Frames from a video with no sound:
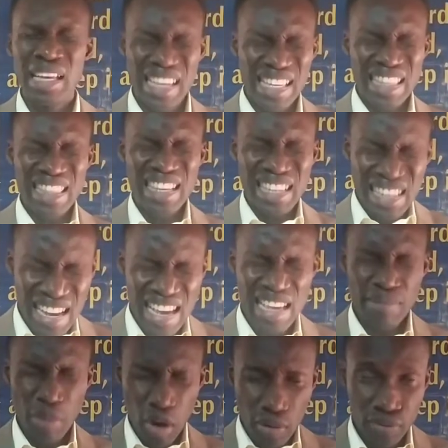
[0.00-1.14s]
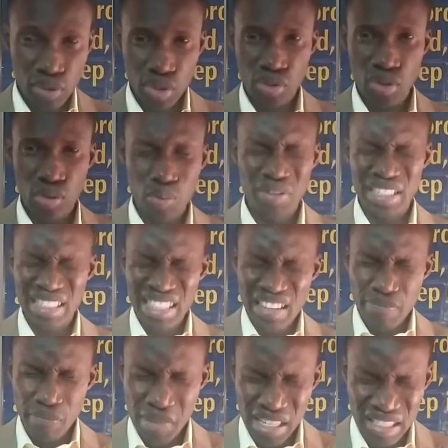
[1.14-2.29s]
In the name of Jesus, we
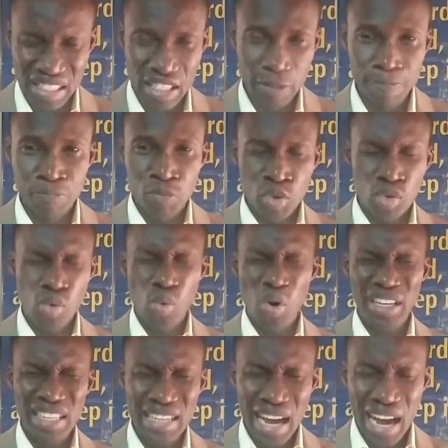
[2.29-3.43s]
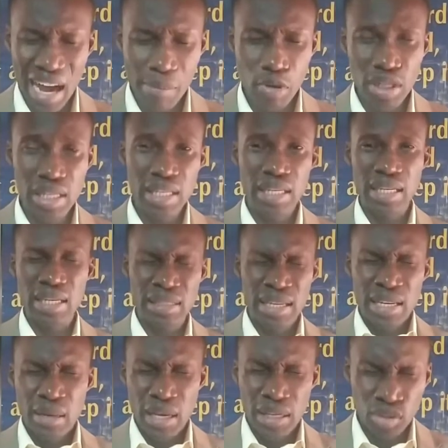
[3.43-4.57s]
receive mercy to walk in harmony, in
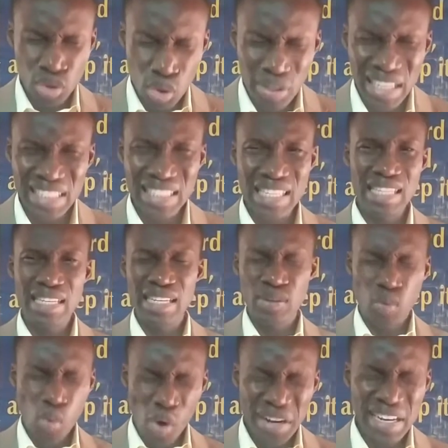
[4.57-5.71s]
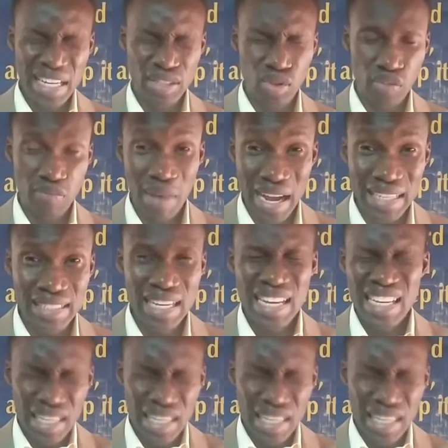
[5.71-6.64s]
unity, in oneness of mind.